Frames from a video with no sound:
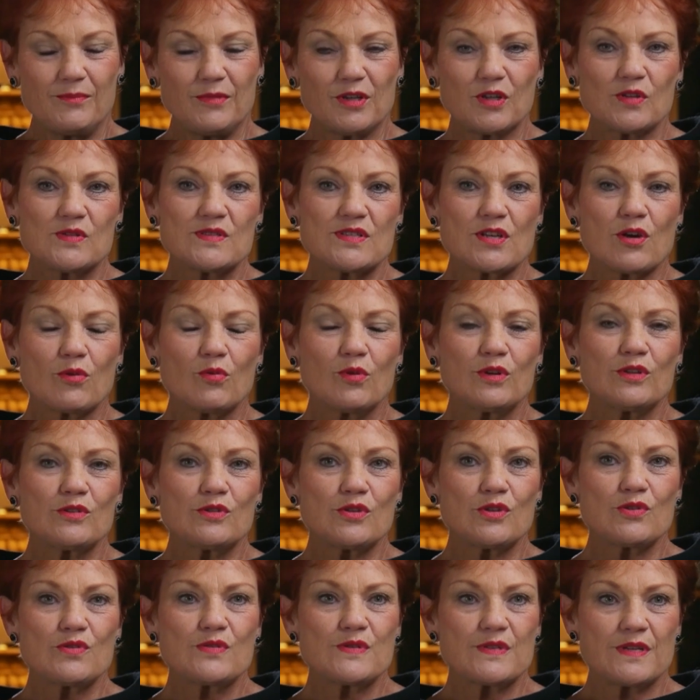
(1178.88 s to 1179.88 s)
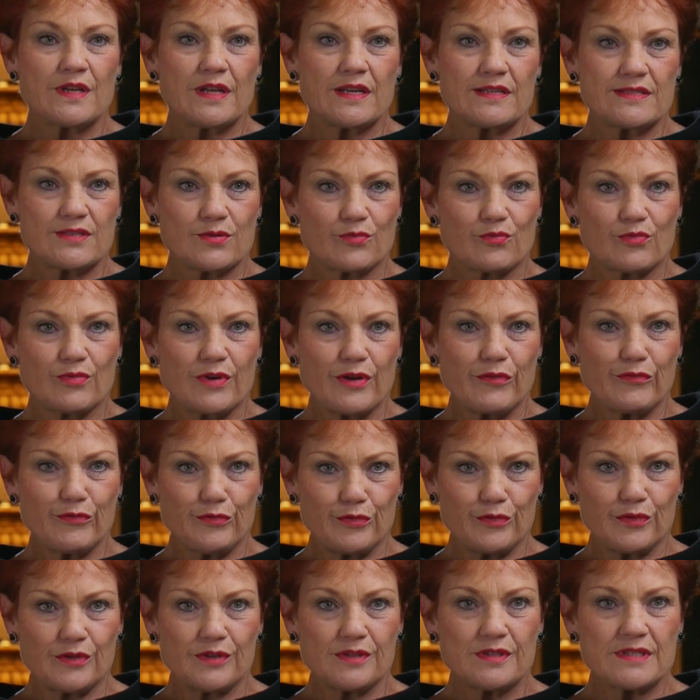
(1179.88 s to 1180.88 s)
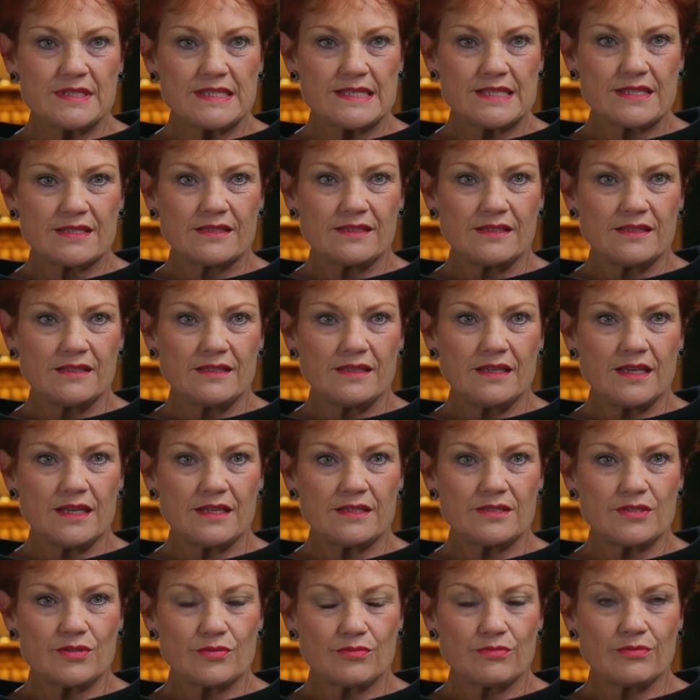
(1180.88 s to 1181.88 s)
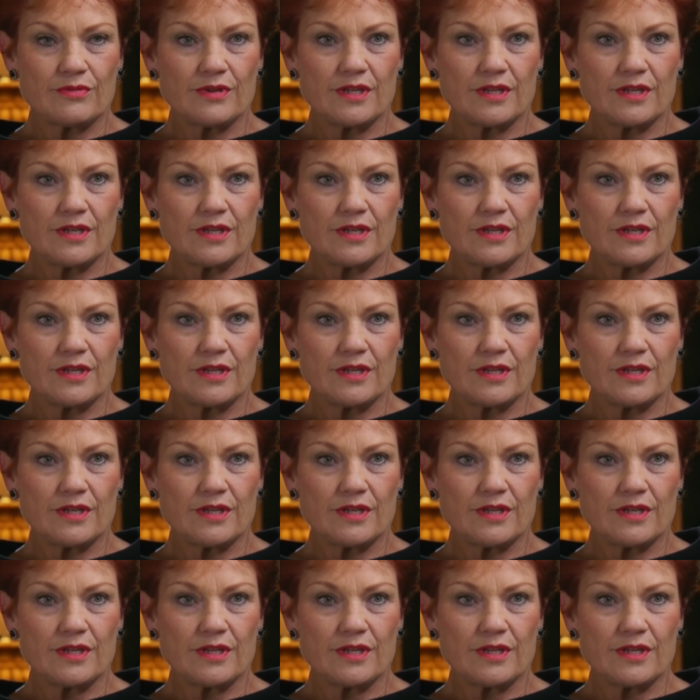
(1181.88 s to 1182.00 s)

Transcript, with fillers: Because I want to use it as a reference and to